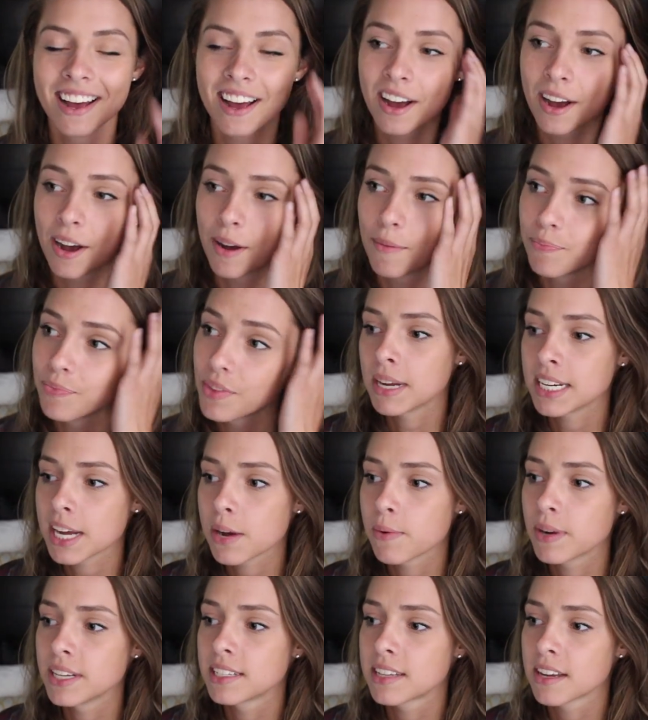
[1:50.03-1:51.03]
um,
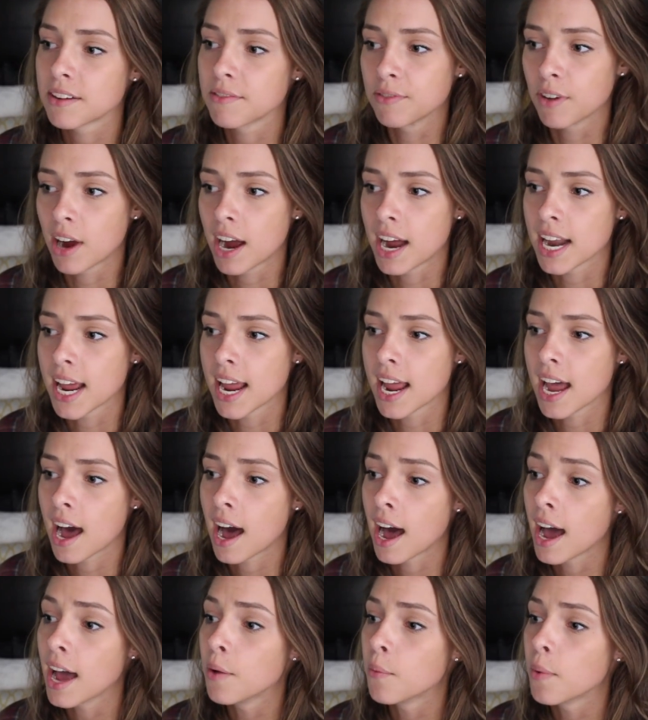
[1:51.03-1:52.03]
Monday, Wednesday, Friday,
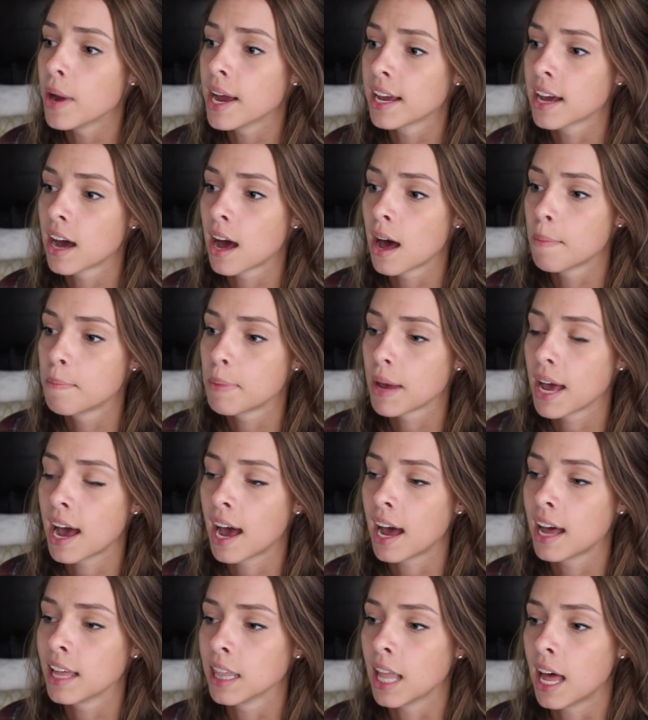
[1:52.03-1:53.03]
I wake up
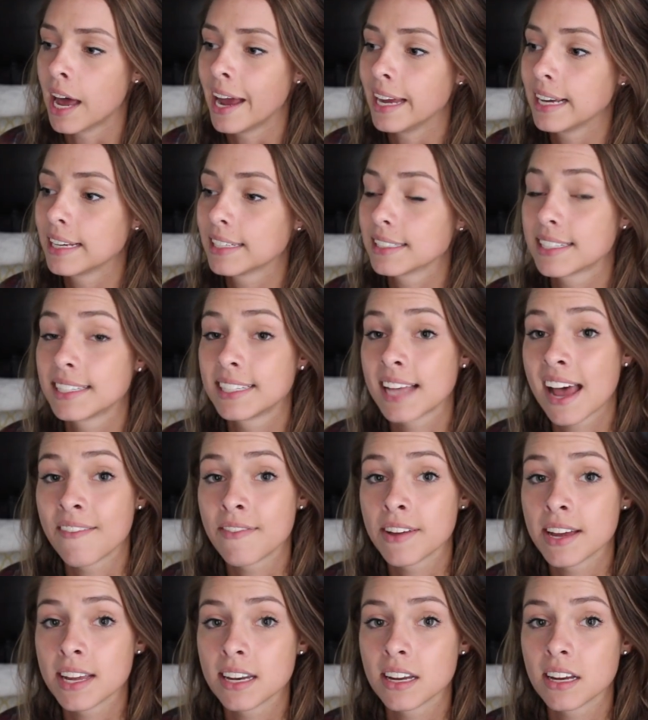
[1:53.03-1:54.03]
at like
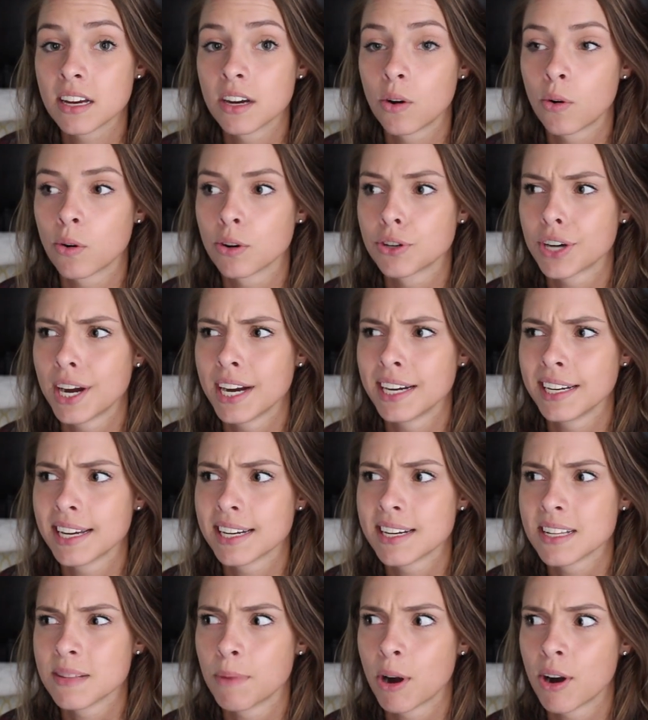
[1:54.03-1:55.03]
seven or try to
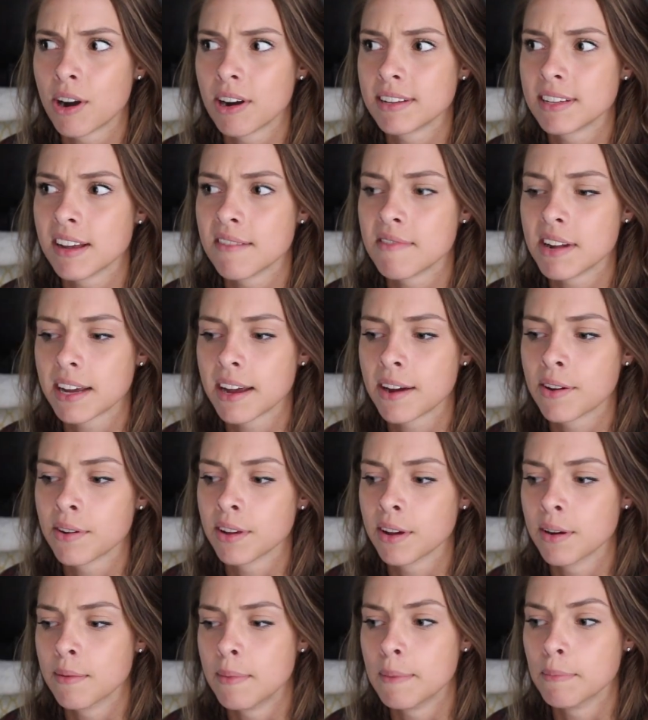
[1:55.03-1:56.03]
get to the barn at seven. I can't
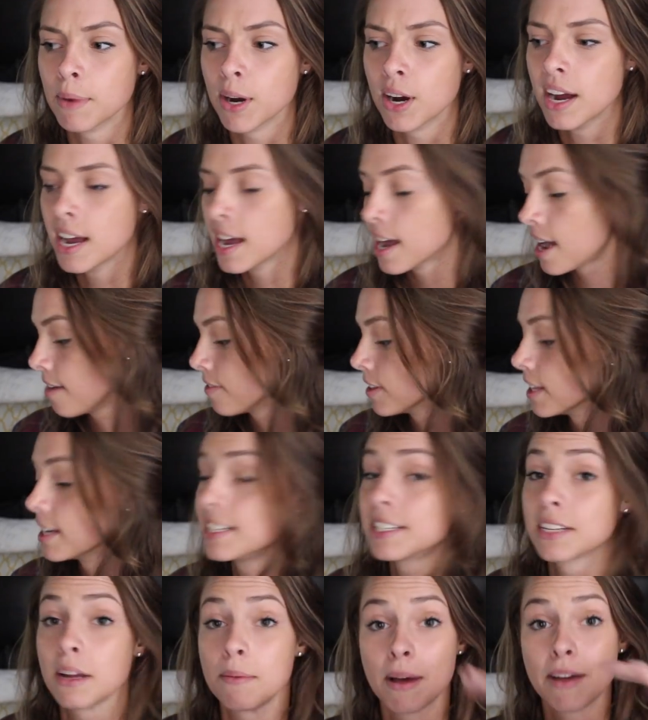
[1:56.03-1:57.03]
really remember. I have a
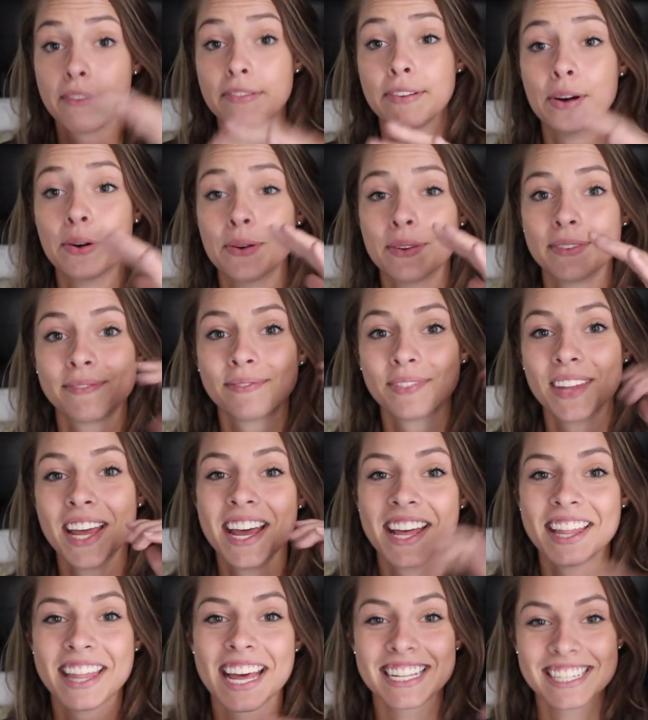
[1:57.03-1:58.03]
list on my phone
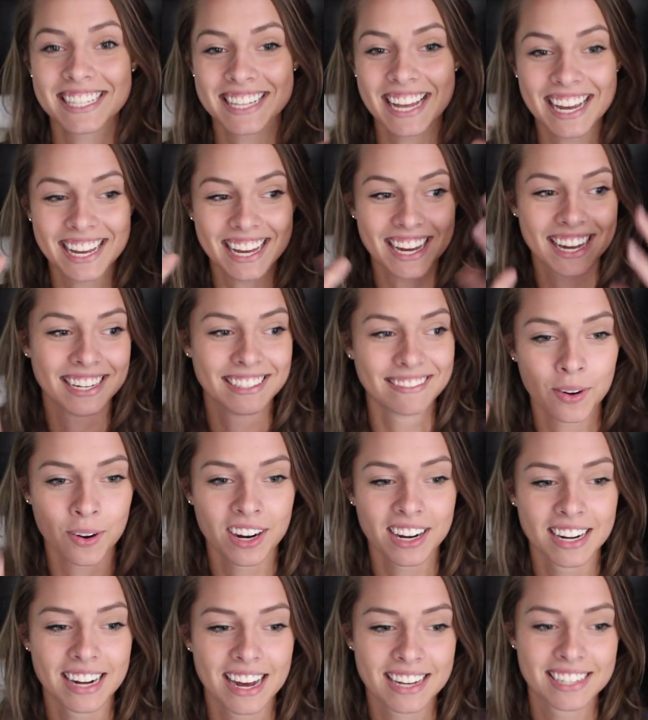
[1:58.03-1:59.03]
that's like an
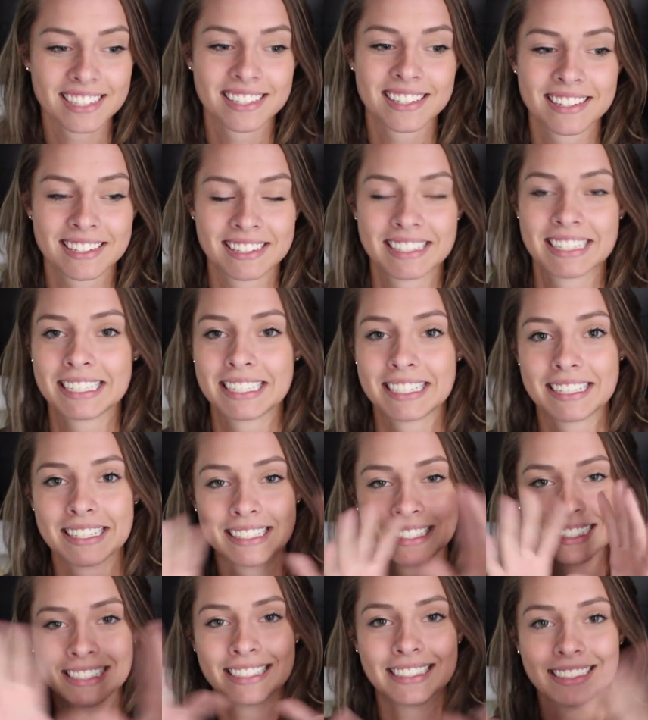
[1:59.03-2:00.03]
organized
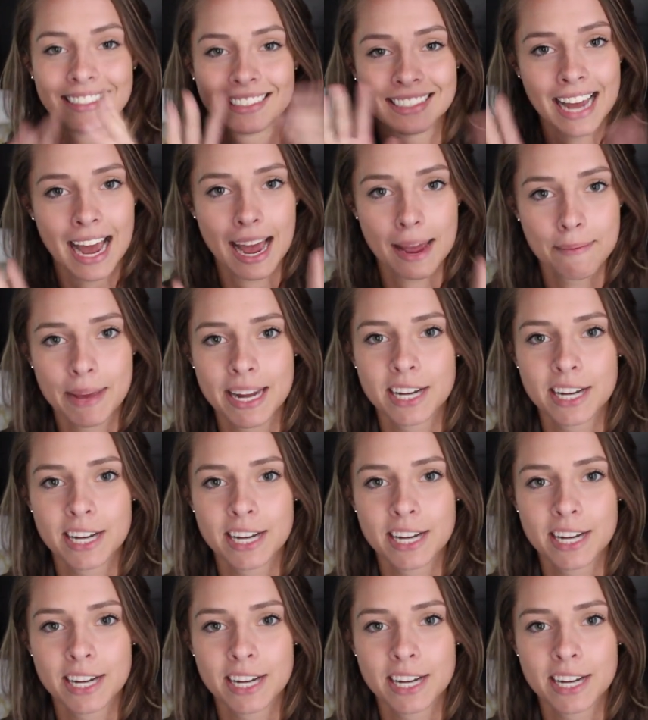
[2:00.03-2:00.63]
time